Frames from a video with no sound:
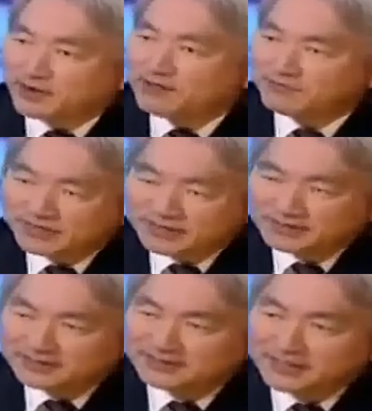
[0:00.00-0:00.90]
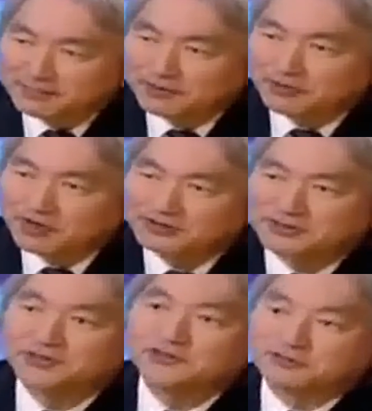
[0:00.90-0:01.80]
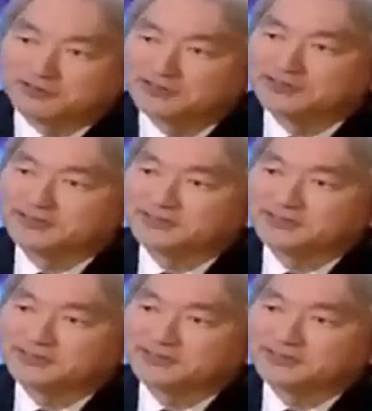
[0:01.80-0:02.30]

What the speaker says: Gravity does seep across universes.